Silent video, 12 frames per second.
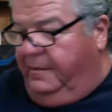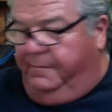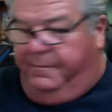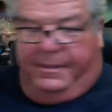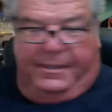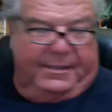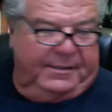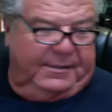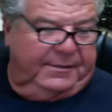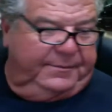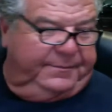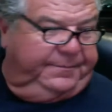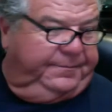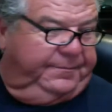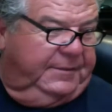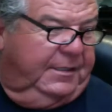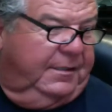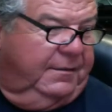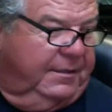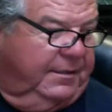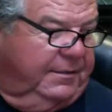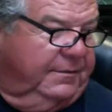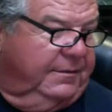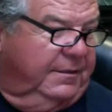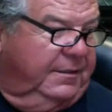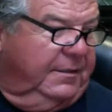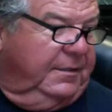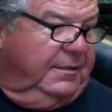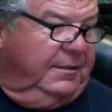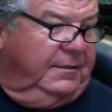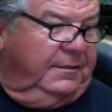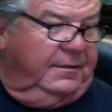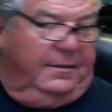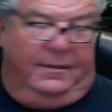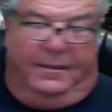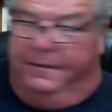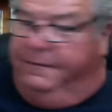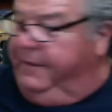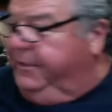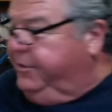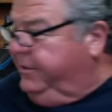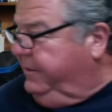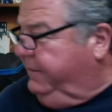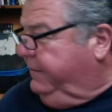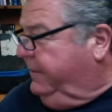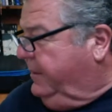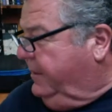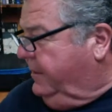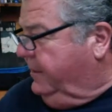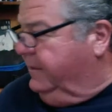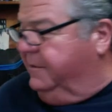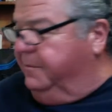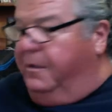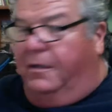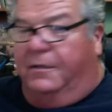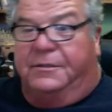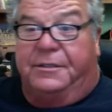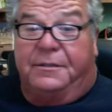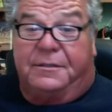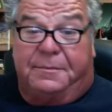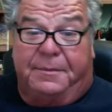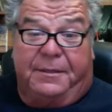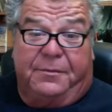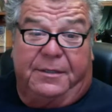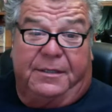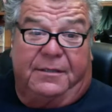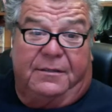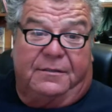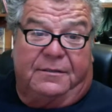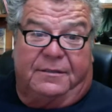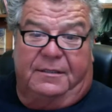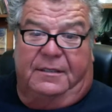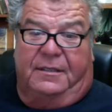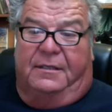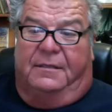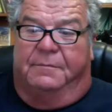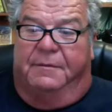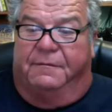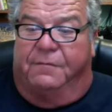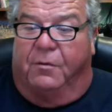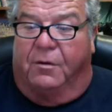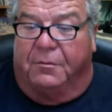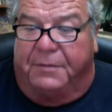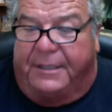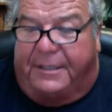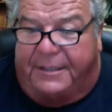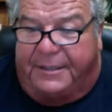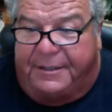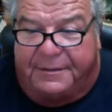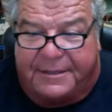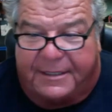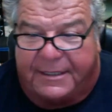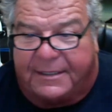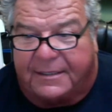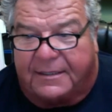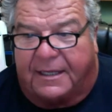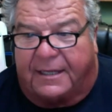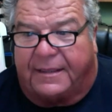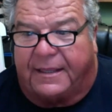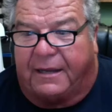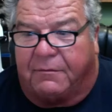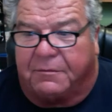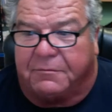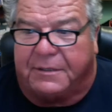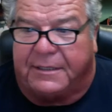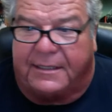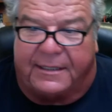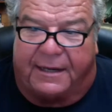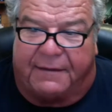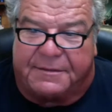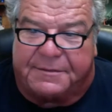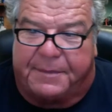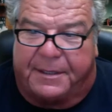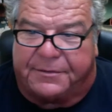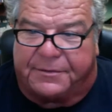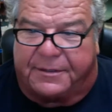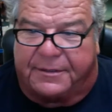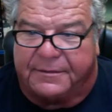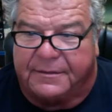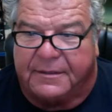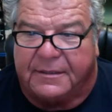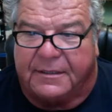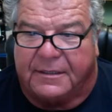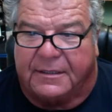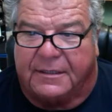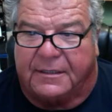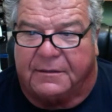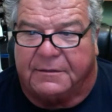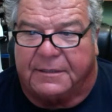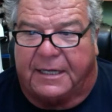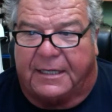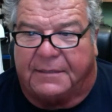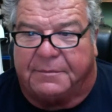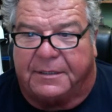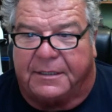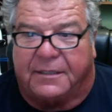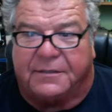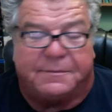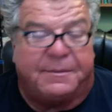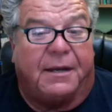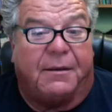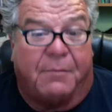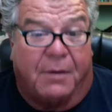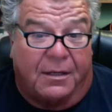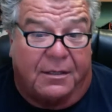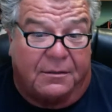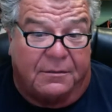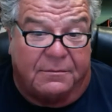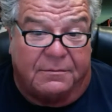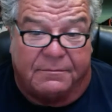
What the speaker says: But the innovation of the small two-speed reels. Before, we couldn't use anything like that when we didn't have Spectra. You had to put 100-pound mono,